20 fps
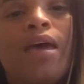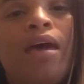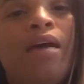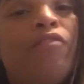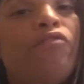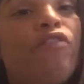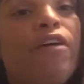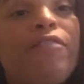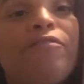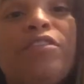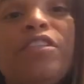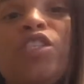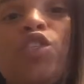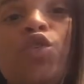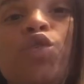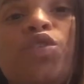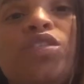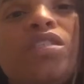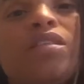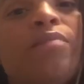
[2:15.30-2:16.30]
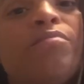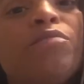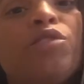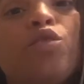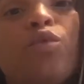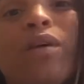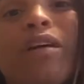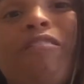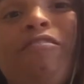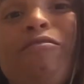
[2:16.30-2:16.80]
in reference to some
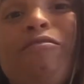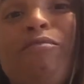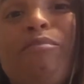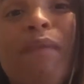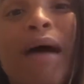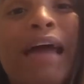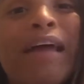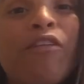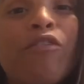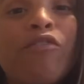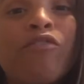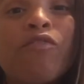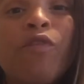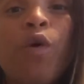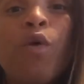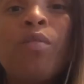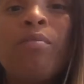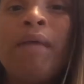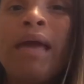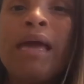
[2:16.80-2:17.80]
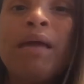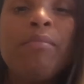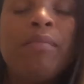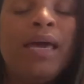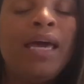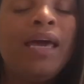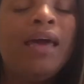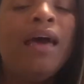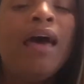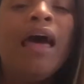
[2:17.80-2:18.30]
sort of microphone
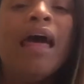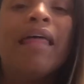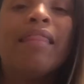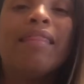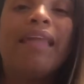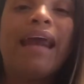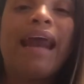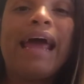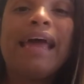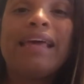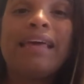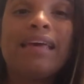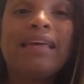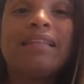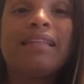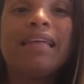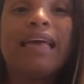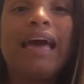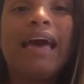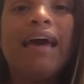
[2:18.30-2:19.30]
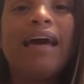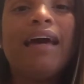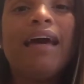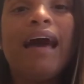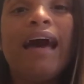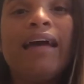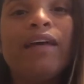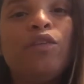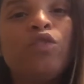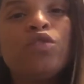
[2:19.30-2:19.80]
maybe that I can get.
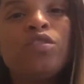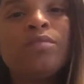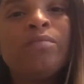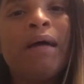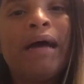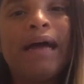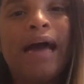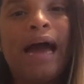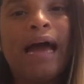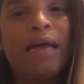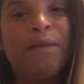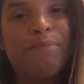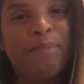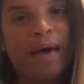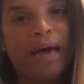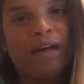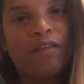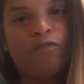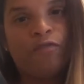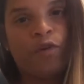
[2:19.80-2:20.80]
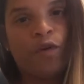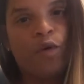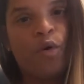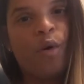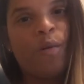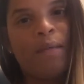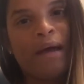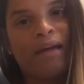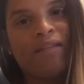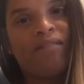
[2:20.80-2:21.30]
I use my iPad for all my